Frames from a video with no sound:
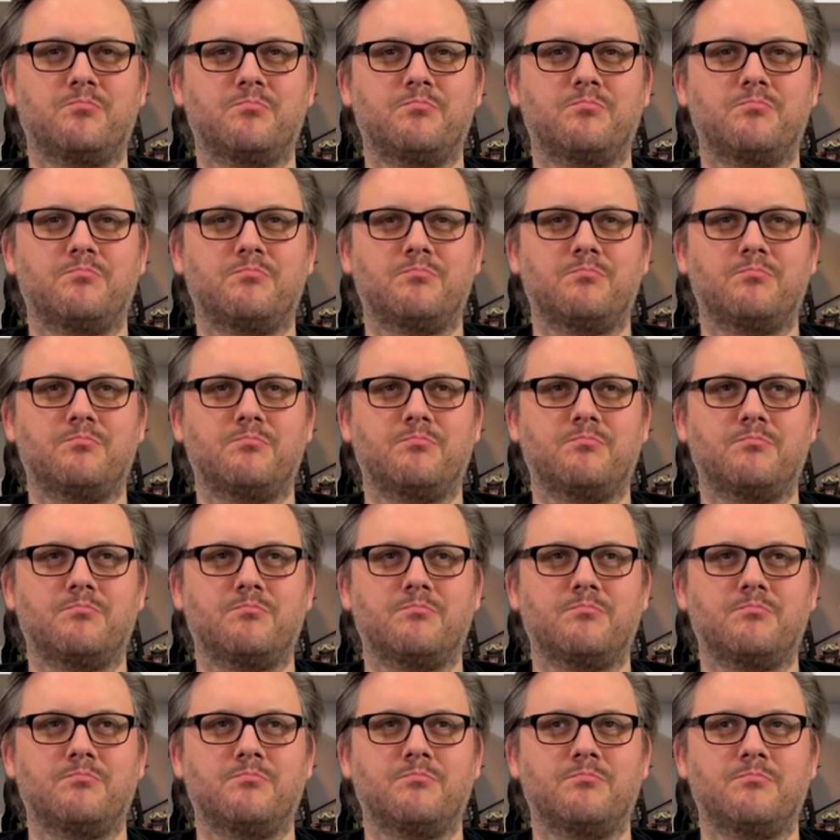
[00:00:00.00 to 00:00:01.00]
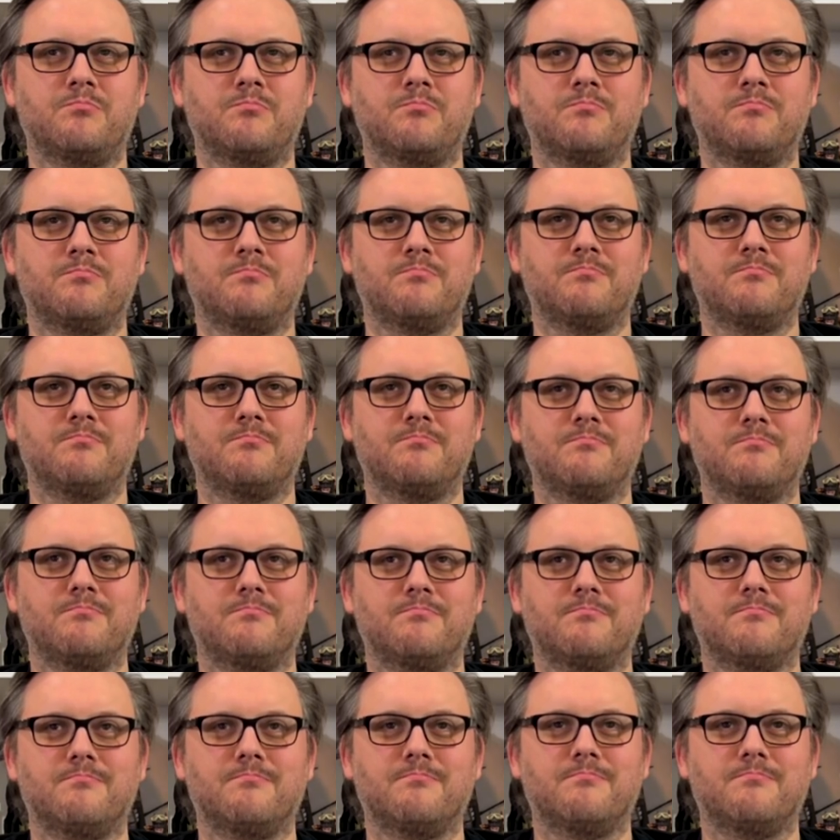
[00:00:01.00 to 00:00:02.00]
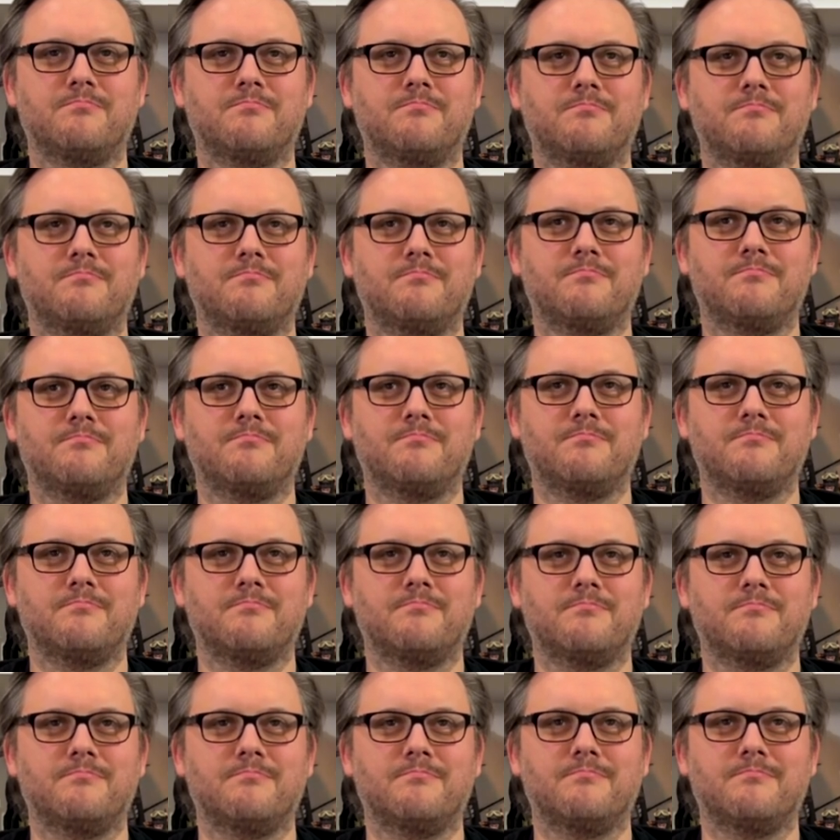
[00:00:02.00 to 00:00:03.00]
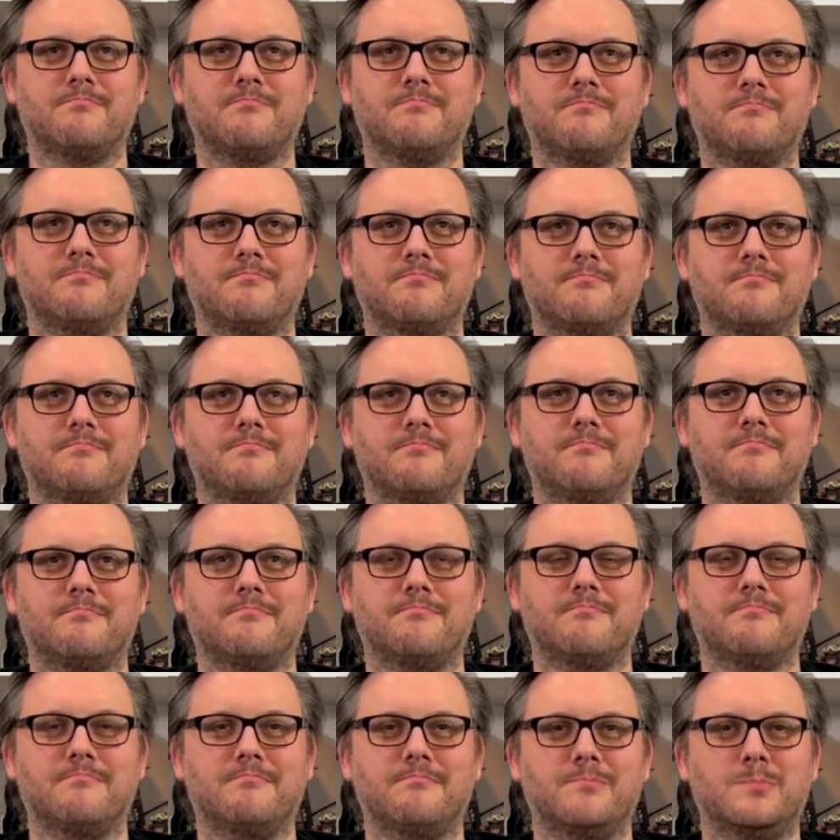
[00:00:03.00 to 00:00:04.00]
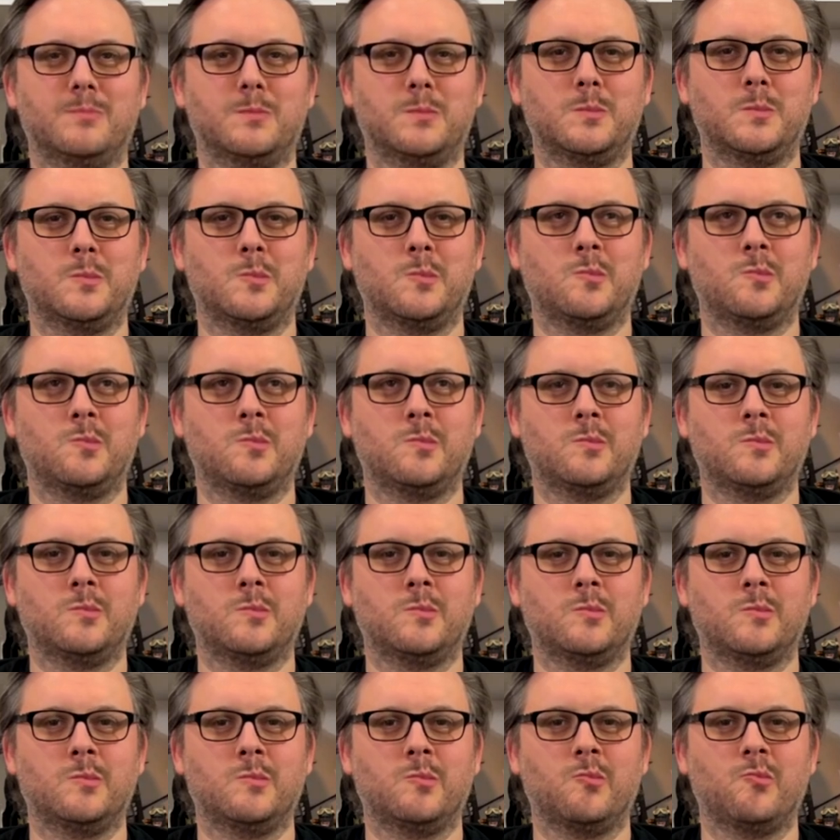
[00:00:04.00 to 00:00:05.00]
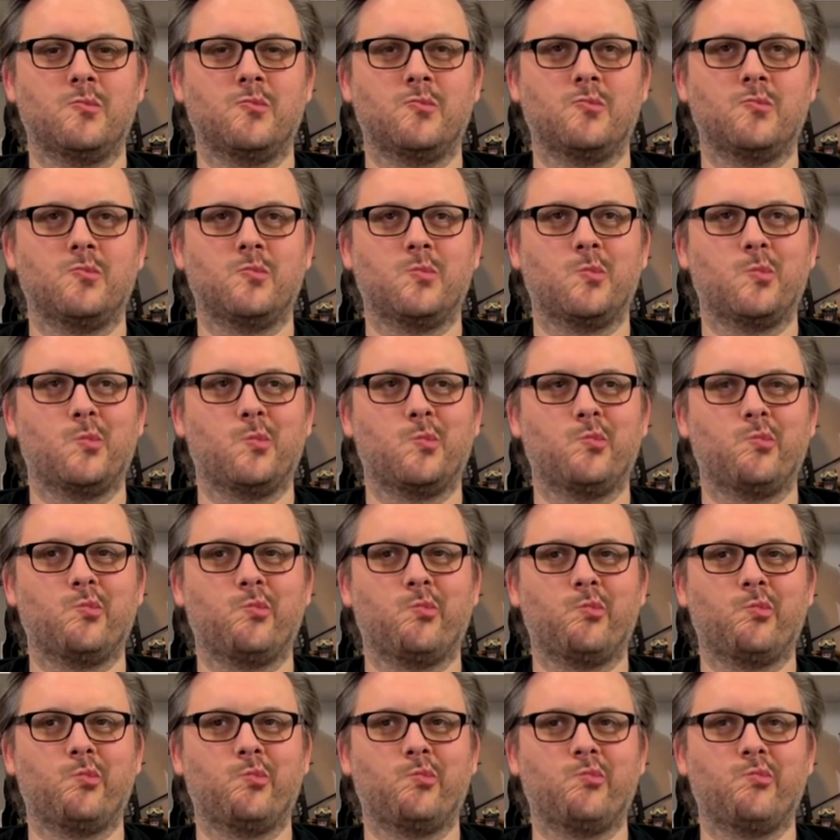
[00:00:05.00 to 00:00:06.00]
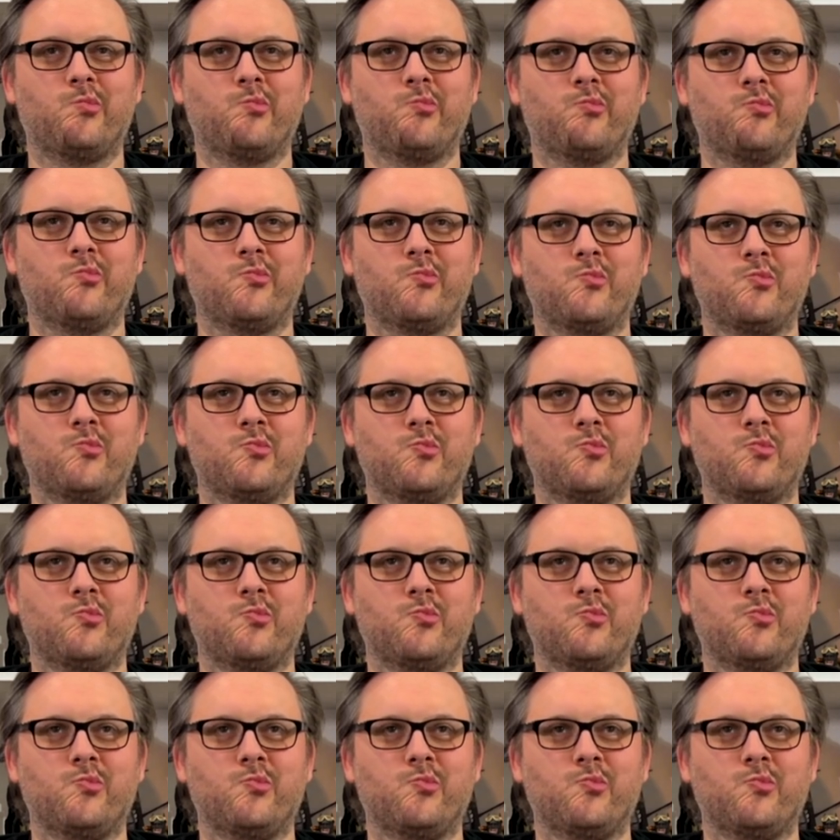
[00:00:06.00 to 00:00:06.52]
[no speech]